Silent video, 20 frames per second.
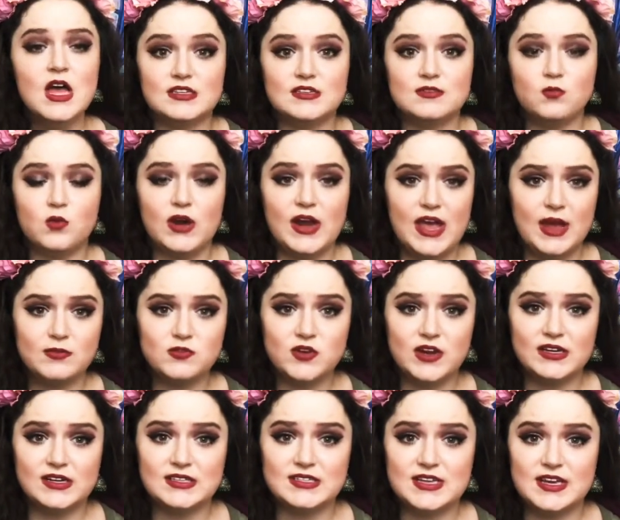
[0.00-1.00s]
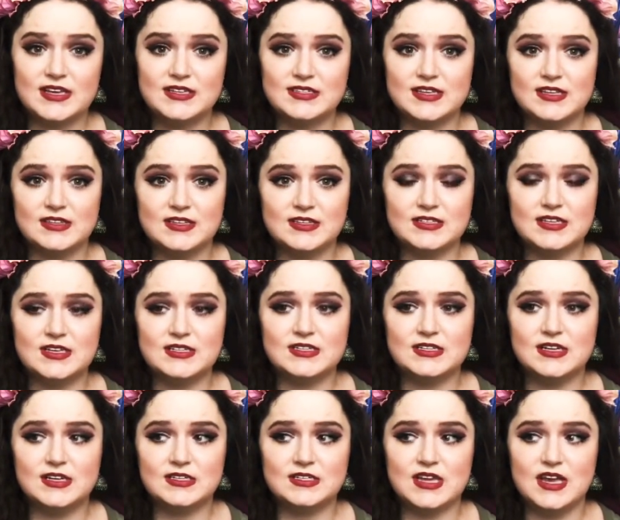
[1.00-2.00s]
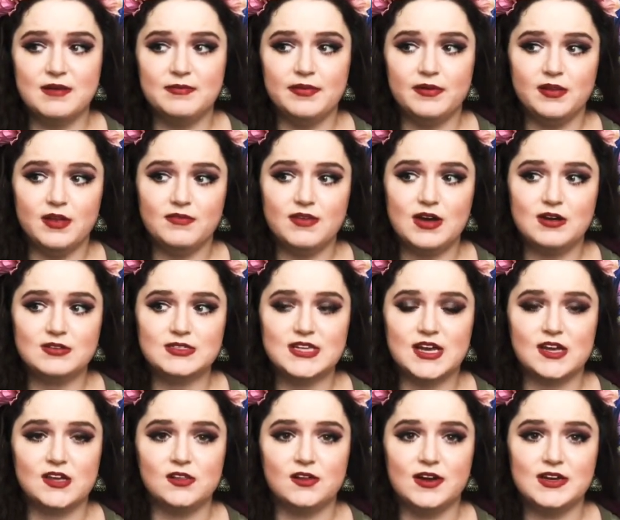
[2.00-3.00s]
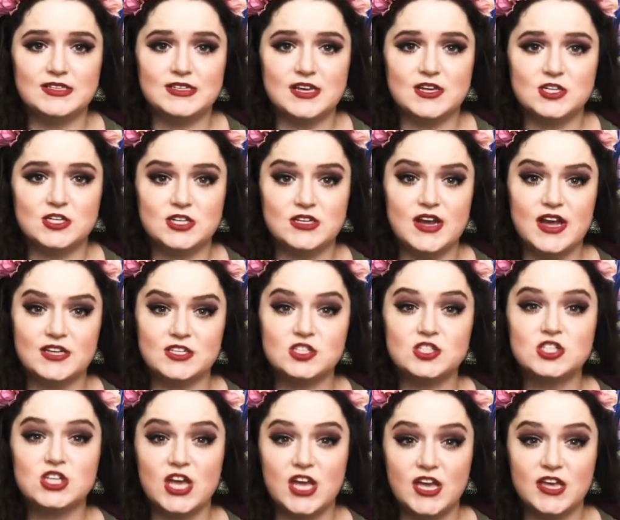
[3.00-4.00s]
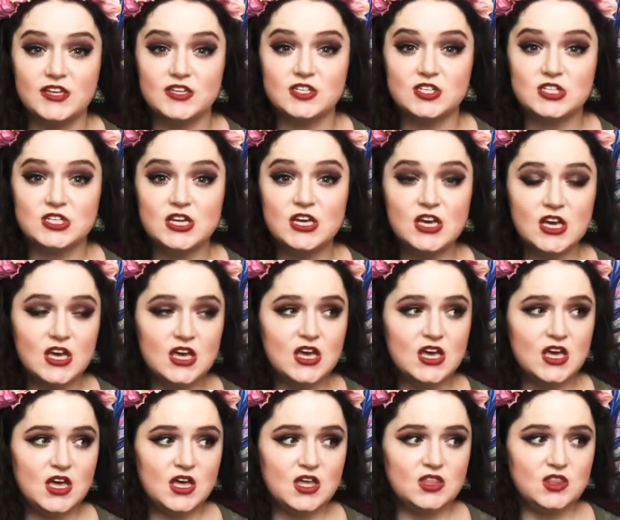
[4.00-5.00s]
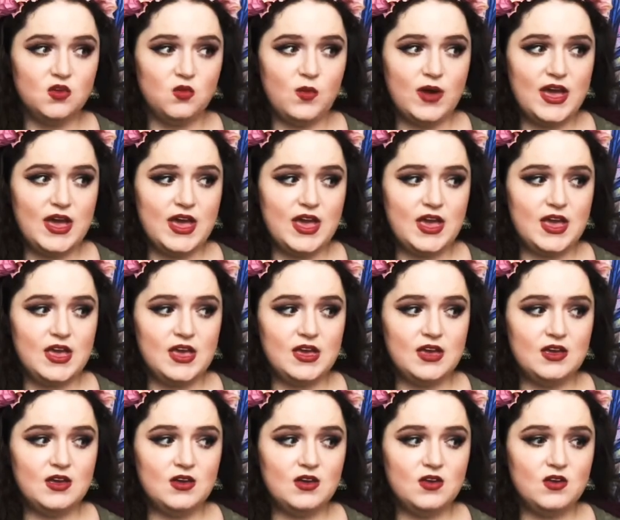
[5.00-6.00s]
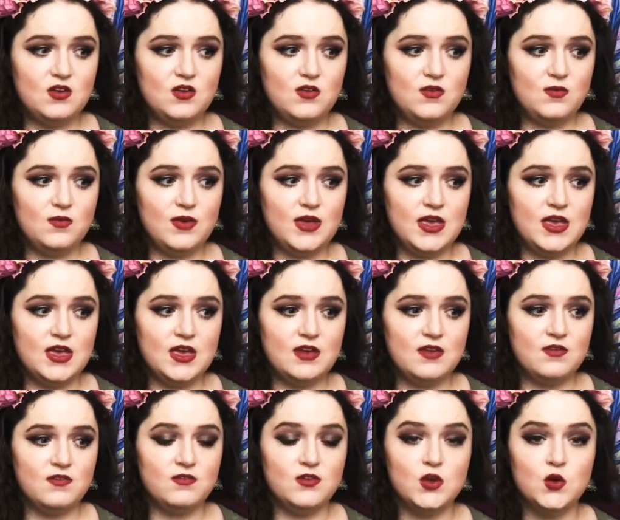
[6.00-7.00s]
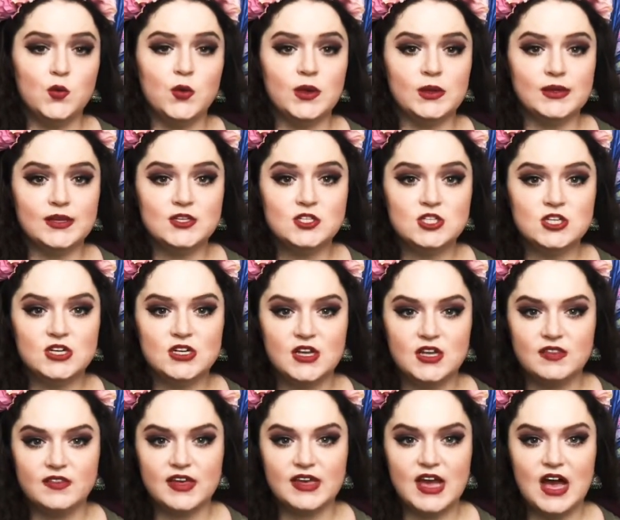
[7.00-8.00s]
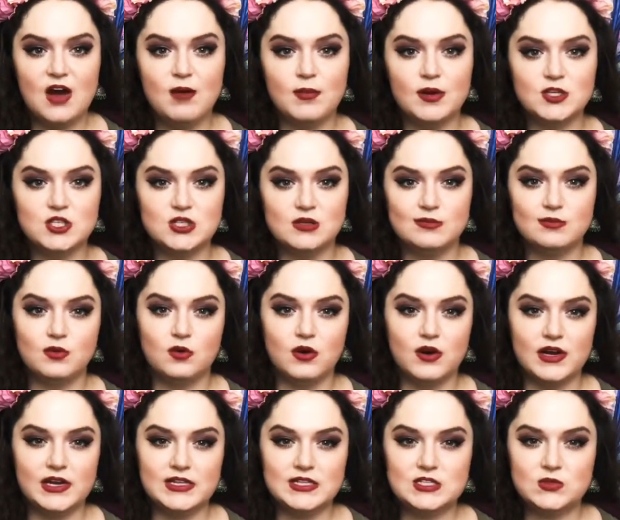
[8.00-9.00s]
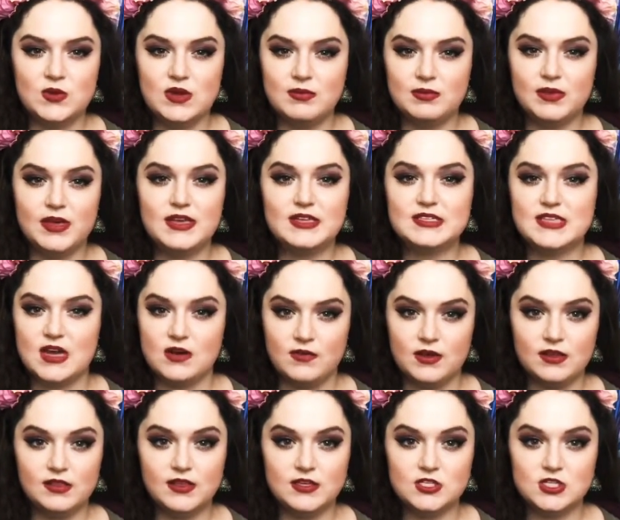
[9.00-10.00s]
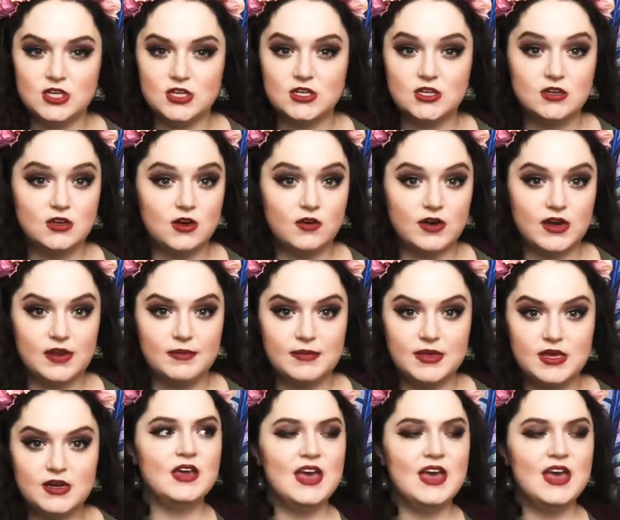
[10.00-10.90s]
What I am trying to say is that this is an example of how secularization has changed the way we view religion and like how much importance we place on religion, you know what I mean?